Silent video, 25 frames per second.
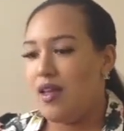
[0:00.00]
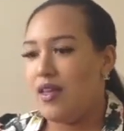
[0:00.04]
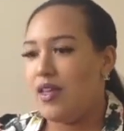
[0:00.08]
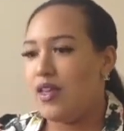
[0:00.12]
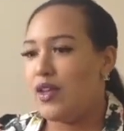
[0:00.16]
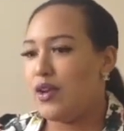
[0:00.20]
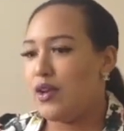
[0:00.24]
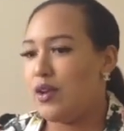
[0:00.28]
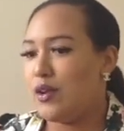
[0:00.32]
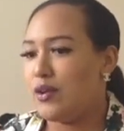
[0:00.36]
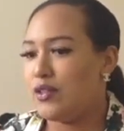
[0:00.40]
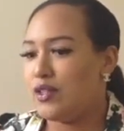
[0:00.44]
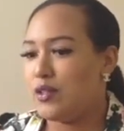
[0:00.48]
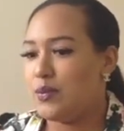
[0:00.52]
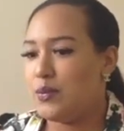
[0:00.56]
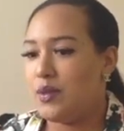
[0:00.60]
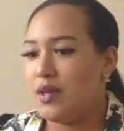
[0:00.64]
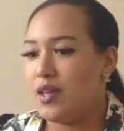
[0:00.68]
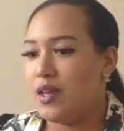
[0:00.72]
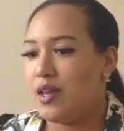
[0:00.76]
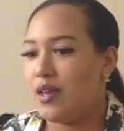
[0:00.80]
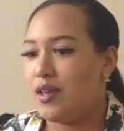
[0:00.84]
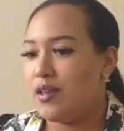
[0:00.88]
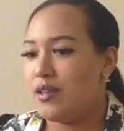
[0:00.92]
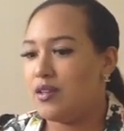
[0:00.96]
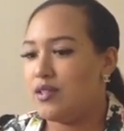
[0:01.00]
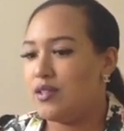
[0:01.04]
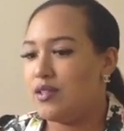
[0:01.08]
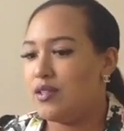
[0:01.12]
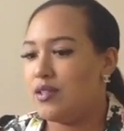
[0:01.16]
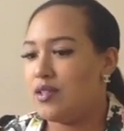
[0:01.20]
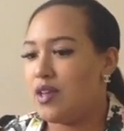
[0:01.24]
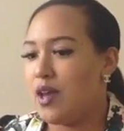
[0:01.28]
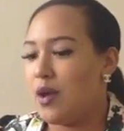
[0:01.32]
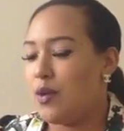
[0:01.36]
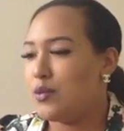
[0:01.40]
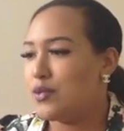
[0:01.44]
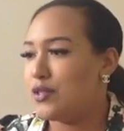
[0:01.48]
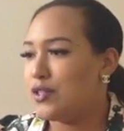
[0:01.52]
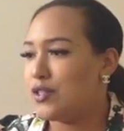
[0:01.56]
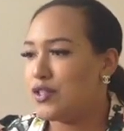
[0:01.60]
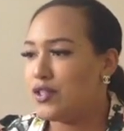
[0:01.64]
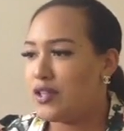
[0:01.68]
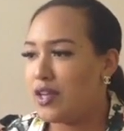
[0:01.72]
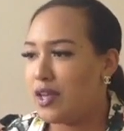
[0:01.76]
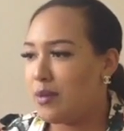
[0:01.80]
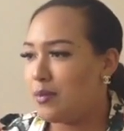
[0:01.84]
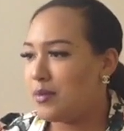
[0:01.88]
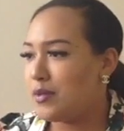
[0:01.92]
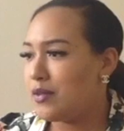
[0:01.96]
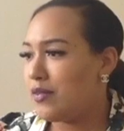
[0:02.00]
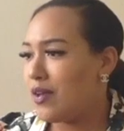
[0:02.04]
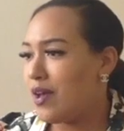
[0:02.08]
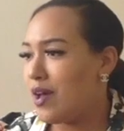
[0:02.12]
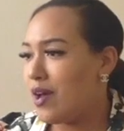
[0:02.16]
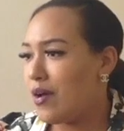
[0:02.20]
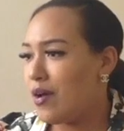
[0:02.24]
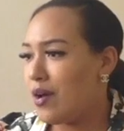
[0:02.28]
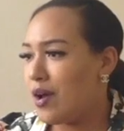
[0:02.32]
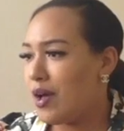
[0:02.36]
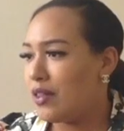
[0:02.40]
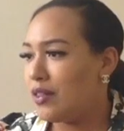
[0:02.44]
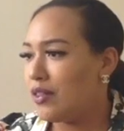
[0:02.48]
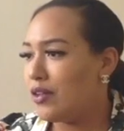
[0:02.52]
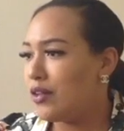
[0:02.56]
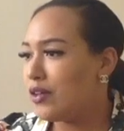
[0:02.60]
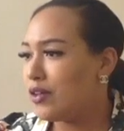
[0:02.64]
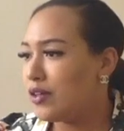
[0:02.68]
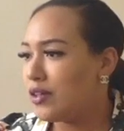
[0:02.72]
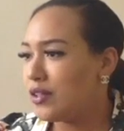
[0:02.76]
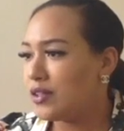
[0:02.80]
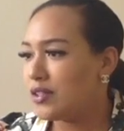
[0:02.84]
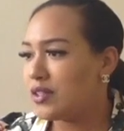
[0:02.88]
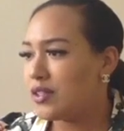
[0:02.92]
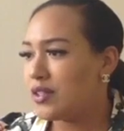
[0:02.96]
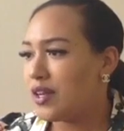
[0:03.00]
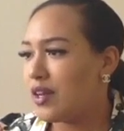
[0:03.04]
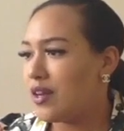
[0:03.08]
just because I was ashamed of how I looked.